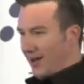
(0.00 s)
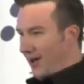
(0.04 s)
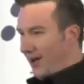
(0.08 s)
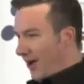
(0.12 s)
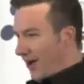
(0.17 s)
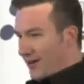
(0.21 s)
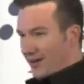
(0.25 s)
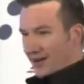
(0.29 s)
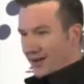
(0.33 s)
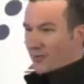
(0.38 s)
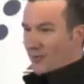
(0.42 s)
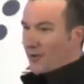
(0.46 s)

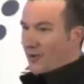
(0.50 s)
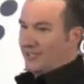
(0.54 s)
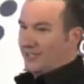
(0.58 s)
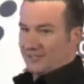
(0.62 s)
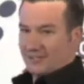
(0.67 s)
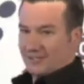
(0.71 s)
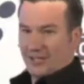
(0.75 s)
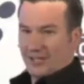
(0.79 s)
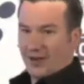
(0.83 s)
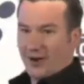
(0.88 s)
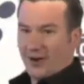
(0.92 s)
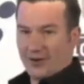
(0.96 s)
I don't know where this
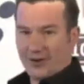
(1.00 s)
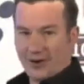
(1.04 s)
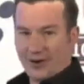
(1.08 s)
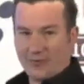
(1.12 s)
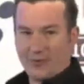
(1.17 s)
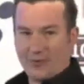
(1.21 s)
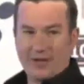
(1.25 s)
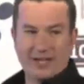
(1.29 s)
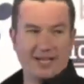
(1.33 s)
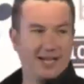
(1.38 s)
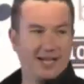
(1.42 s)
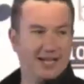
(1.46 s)
is going. I
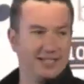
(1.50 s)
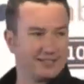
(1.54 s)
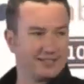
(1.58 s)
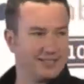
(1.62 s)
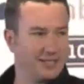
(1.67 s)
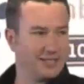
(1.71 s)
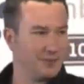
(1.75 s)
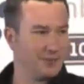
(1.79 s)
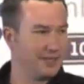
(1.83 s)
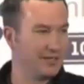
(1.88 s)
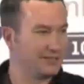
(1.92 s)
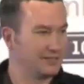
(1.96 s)
really can't
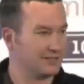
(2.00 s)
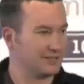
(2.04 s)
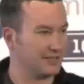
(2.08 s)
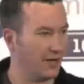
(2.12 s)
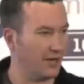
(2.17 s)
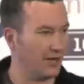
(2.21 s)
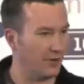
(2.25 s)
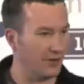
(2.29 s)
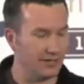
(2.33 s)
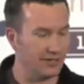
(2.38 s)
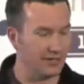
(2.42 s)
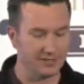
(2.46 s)
see where this is
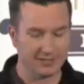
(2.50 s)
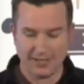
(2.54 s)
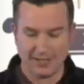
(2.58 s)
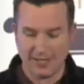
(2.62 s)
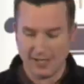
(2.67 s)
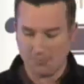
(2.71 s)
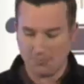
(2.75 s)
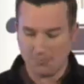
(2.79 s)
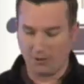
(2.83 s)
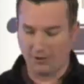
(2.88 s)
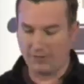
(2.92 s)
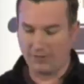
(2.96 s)
going.
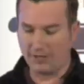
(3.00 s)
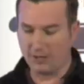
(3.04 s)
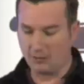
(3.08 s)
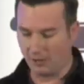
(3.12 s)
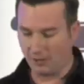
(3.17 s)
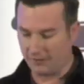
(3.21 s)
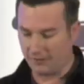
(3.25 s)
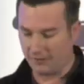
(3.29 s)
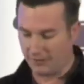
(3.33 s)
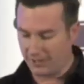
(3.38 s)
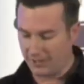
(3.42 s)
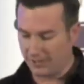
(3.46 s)
But I think
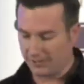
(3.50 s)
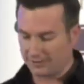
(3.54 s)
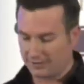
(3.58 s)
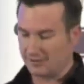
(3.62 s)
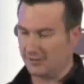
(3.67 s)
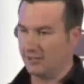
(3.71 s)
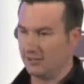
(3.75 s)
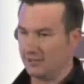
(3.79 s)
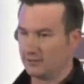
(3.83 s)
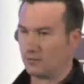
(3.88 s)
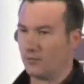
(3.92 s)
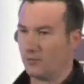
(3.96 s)
one thing
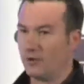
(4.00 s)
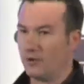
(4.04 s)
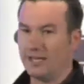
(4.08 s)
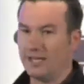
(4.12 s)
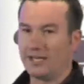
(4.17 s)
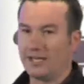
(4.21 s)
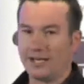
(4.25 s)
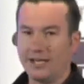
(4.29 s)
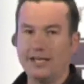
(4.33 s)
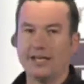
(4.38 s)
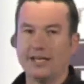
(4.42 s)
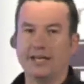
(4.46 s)
is really
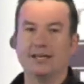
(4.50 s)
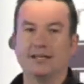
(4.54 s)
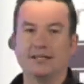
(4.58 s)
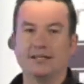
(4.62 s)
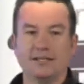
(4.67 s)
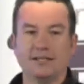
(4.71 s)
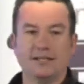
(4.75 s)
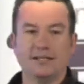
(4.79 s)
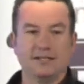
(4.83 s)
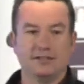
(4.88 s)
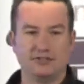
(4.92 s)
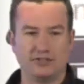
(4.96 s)
clear.
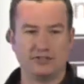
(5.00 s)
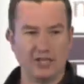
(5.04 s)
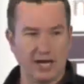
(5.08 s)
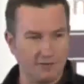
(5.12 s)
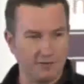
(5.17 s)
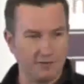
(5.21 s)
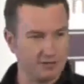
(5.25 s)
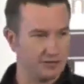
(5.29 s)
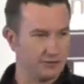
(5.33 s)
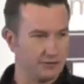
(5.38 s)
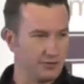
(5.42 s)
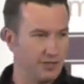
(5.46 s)

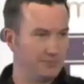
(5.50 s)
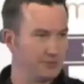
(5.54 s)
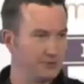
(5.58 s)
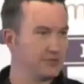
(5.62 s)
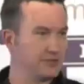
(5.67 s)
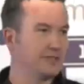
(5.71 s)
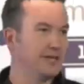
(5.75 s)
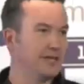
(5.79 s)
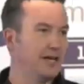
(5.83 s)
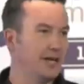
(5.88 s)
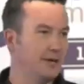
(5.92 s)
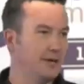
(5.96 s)

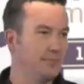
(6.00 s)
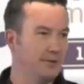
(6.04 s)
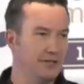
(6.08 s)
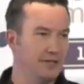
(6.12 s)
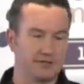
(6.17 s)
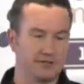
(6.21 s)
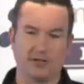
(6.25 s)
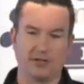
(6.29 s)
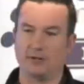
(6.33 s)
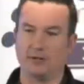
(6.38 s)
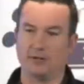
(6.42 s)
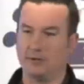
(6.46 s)
JavaScript
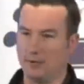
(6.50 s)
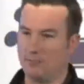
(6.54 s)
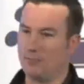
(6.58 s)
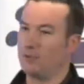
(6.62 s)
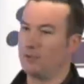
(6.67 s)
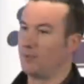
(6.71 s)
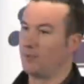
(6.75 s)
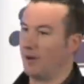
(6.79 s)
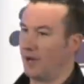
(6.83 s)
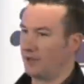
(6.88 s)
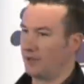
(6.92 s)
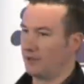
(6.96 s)
is going to be a
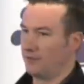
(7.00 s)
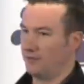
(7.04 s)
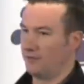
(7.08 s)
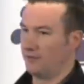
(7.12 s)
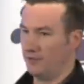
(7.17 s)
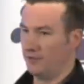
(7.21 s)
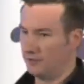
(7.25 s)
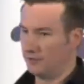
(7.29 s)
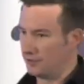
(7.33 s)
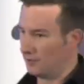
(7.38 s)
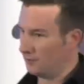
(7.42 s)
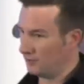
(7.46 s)
big part of the
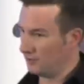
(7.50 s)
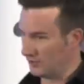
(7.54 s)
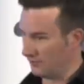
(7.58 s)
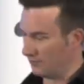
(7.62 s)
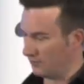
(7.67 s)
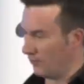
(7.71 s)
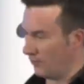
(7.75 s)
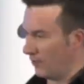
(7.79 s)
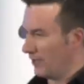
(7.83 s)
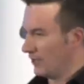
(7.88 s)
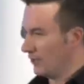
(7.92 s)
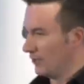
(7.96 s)
future,
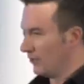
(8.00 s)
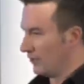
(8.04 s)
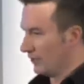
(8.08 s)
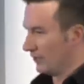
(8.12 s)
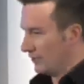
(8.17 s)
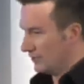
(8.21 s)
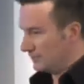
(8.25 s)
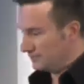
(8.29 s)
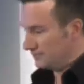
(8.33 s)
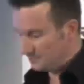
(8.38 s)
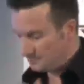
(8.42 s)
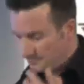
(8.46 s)
whichever way you look at
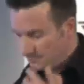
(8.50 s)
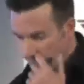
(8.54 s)
it.